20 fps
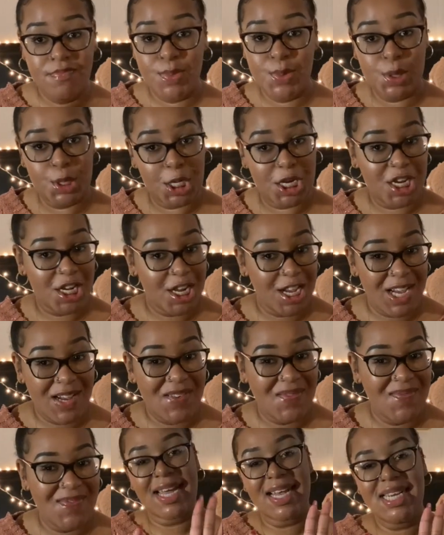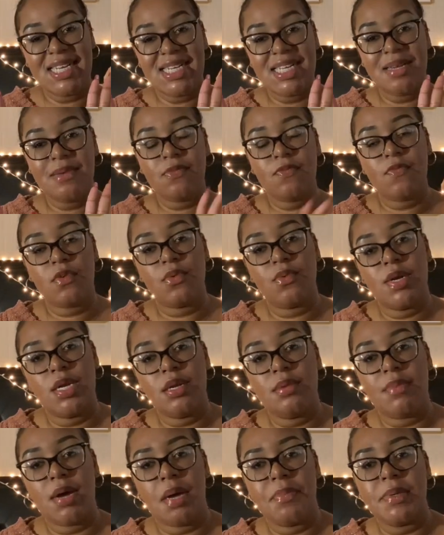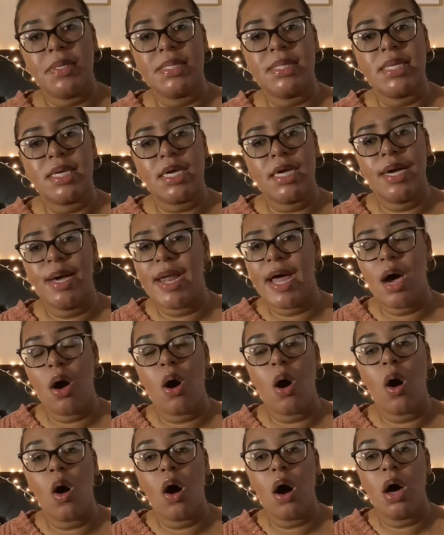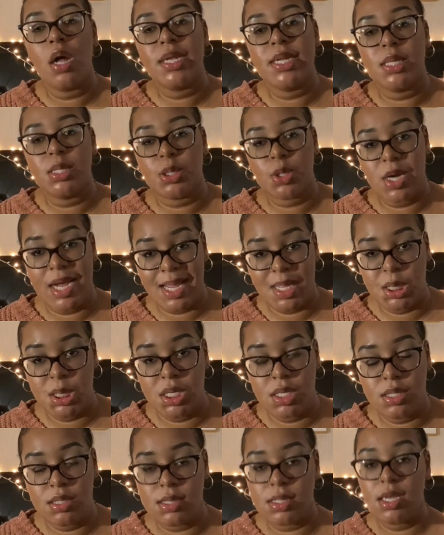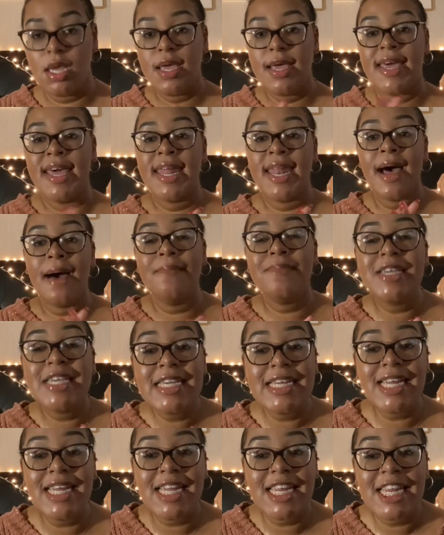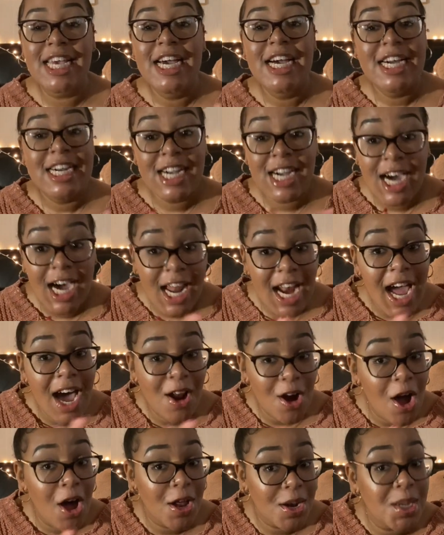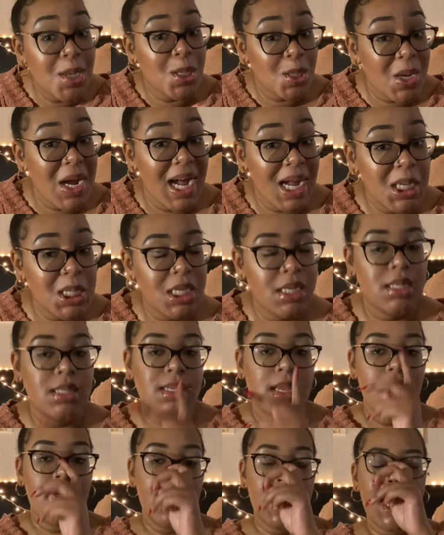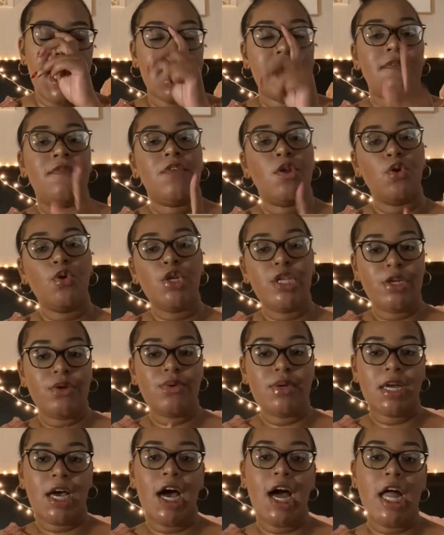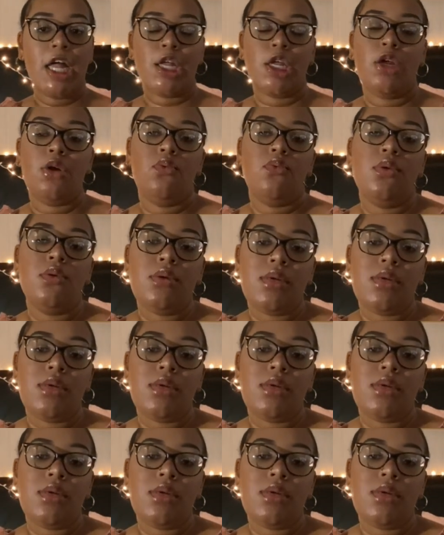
check it out. My tip for reading the Bible is to cut out all distractions. And I mean, cut out all distractions. If you do not, you will